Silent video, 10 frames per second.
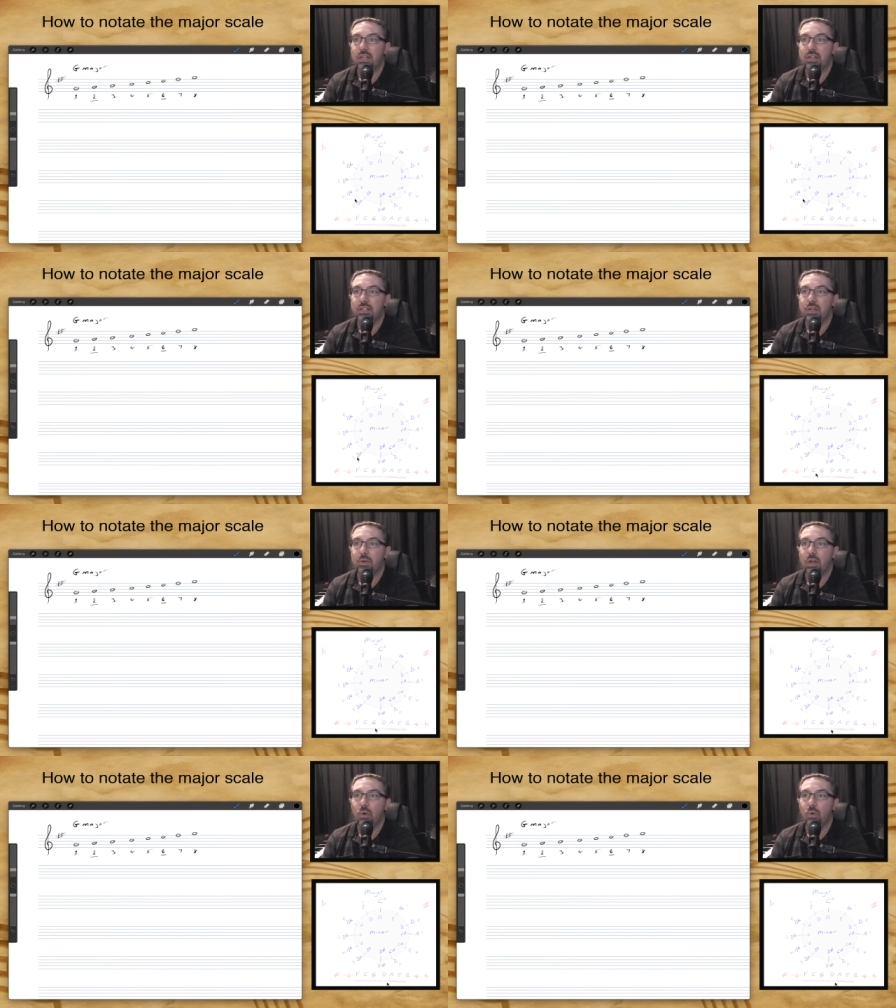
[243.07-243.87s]
So in our
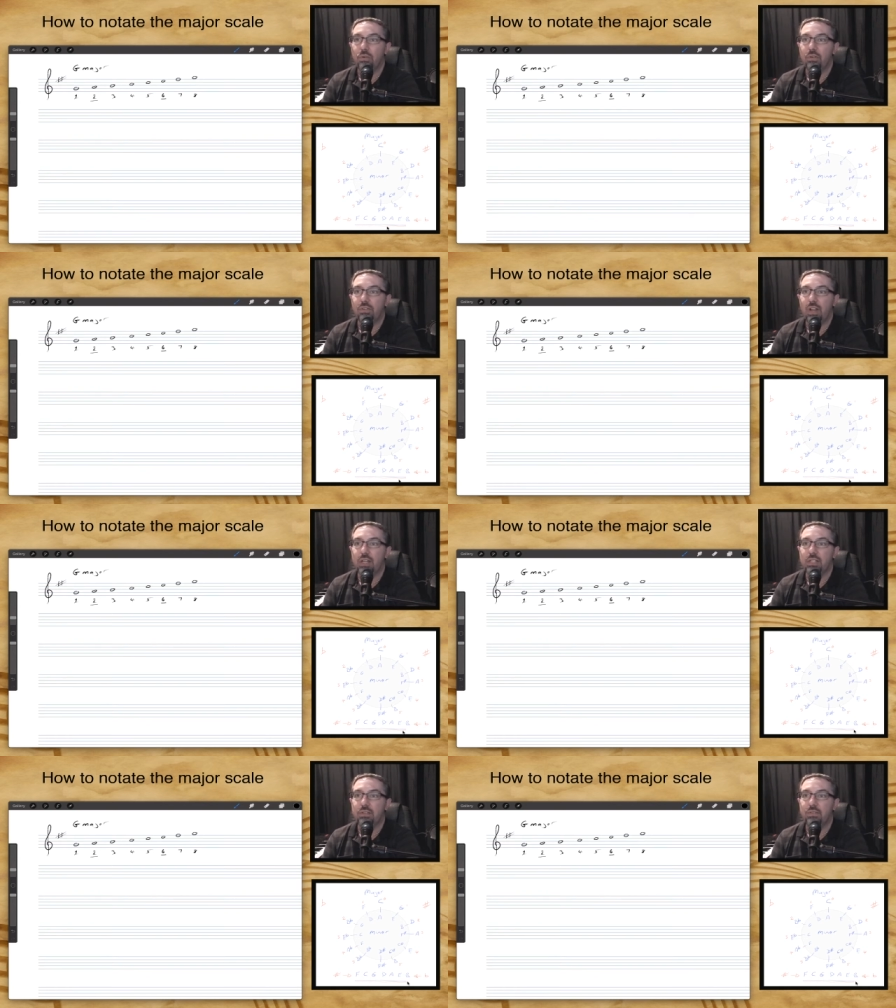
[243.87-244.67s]
order of
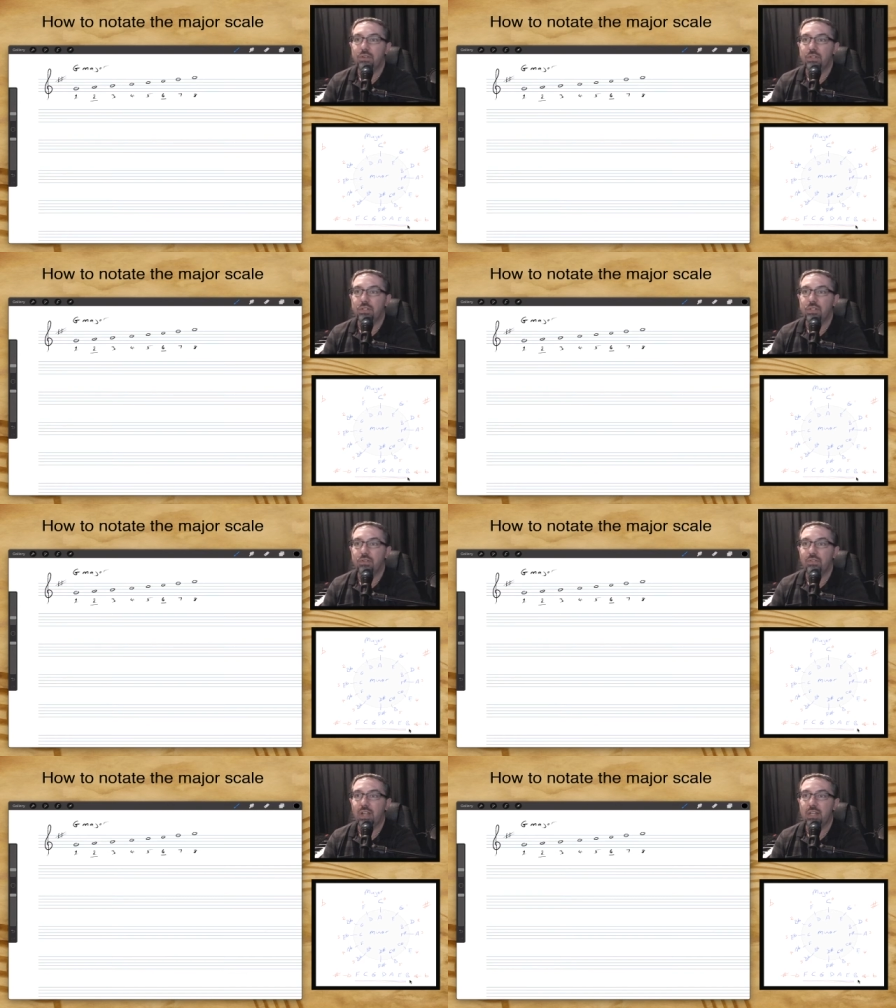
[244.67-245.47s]
flats, the first two
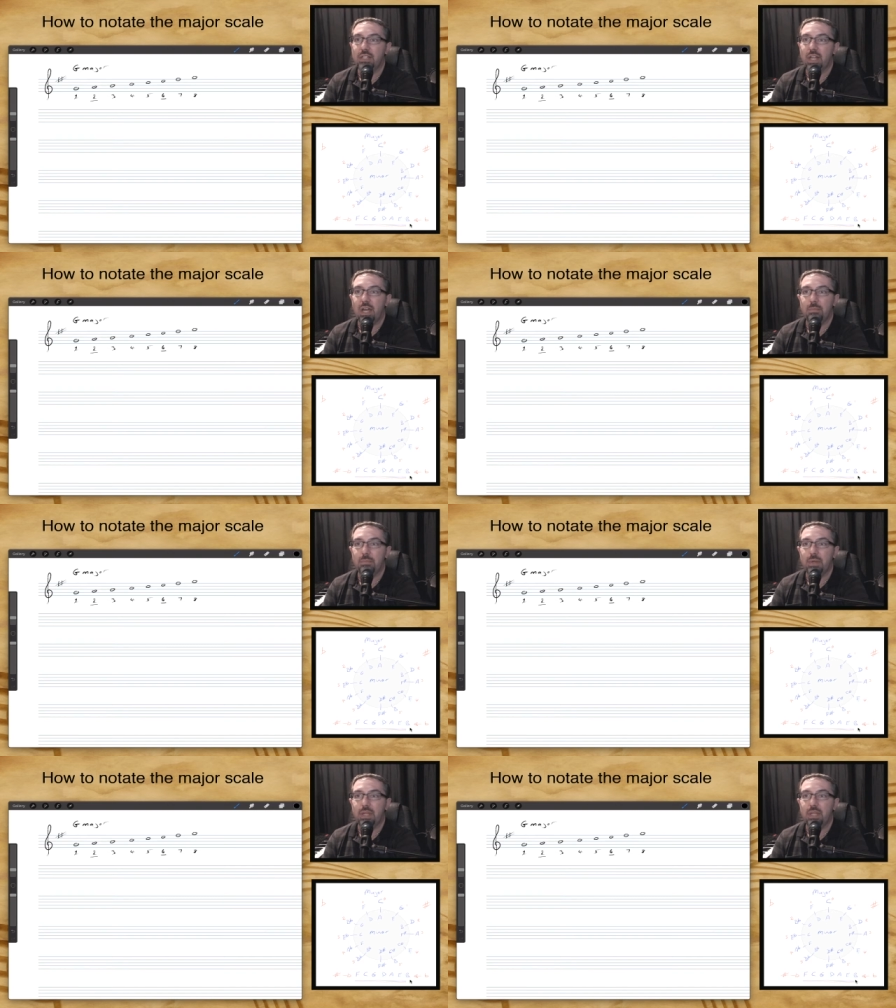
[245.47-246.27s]
flats are
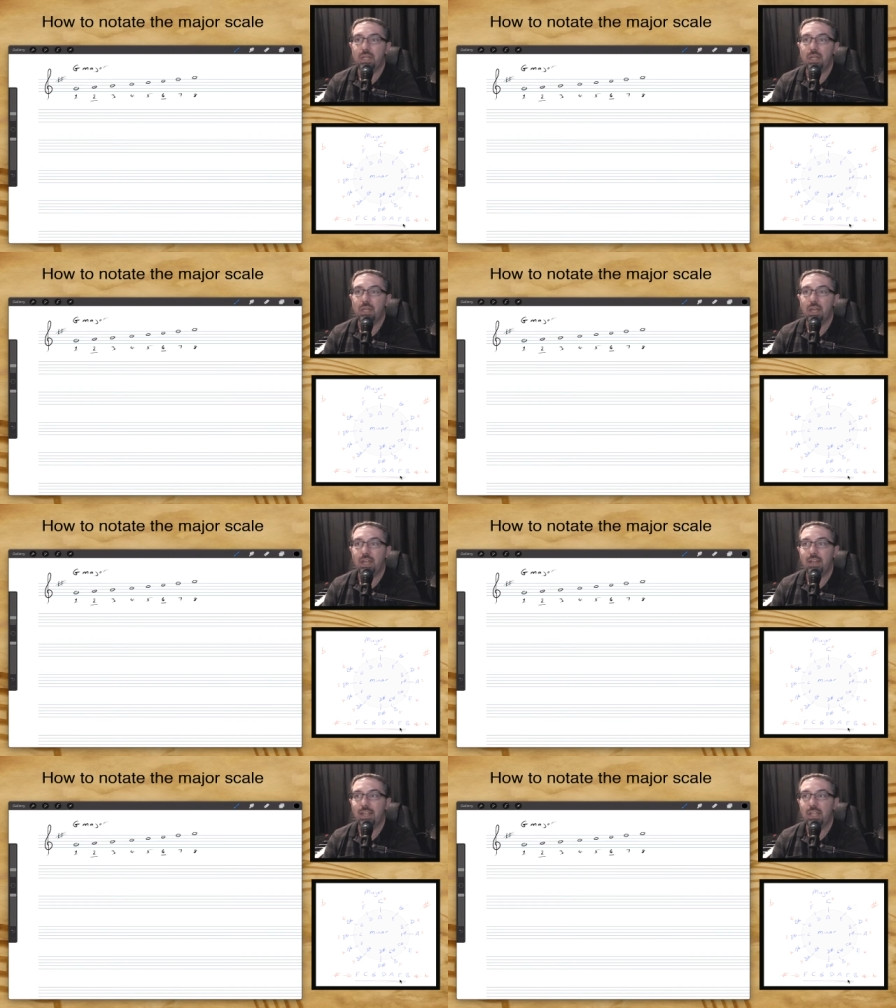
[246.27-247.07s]
B
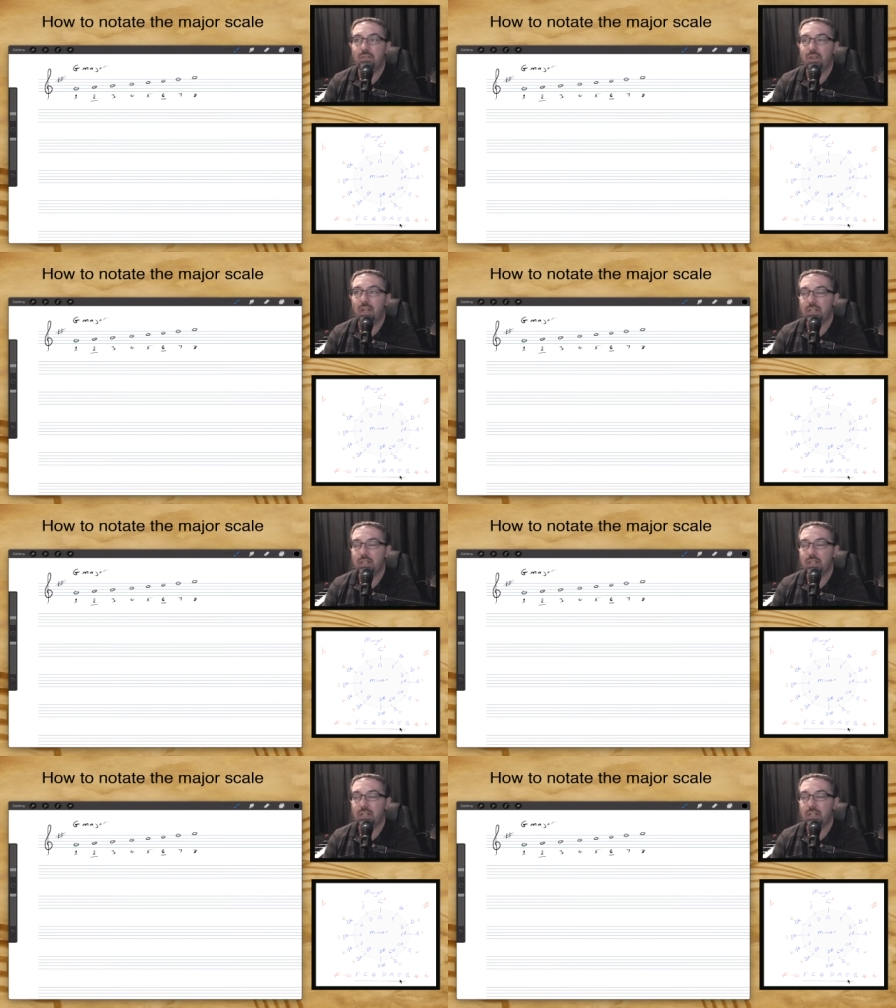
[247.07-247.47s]
and E flat.